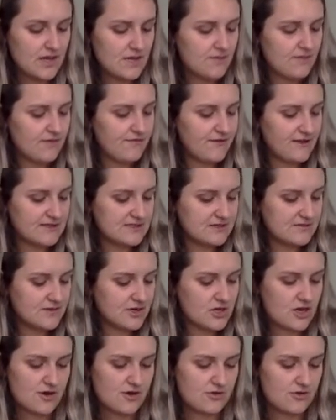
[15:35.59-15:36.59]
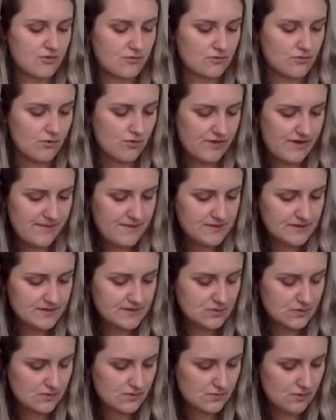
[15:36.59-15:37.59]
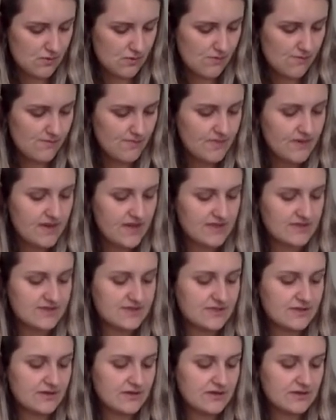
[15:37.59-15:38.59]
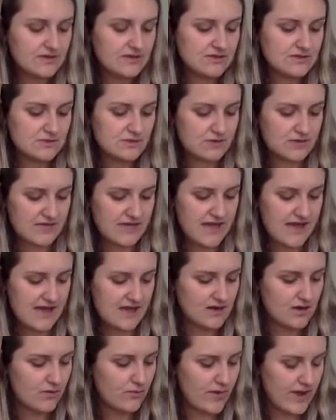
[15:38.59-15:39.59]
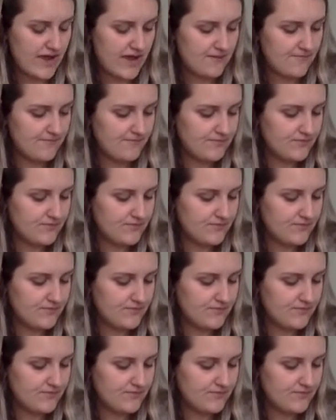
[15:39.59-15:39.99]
Professor McGonagall rolled up her scroll and took the sorting hat away.